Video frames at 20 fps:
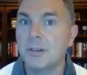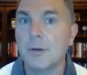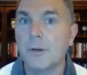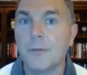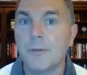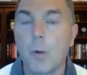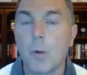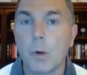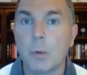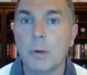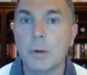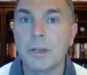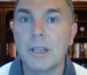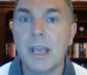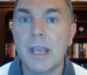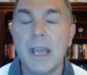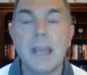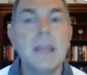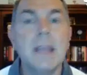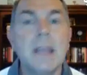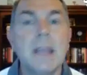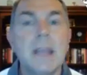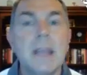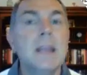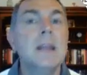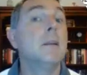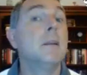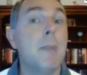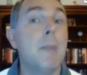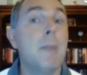in your 401k,
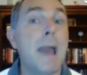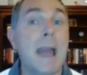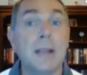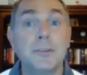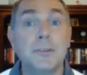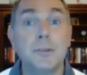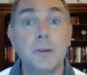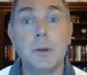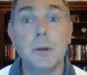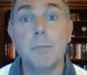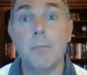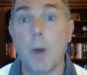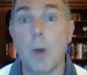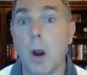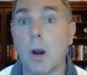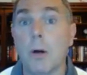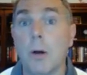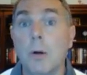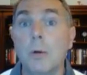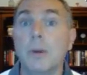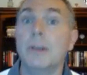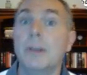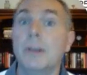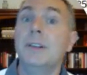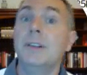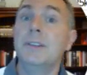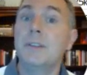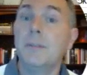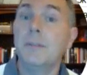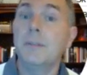the max you could borrow is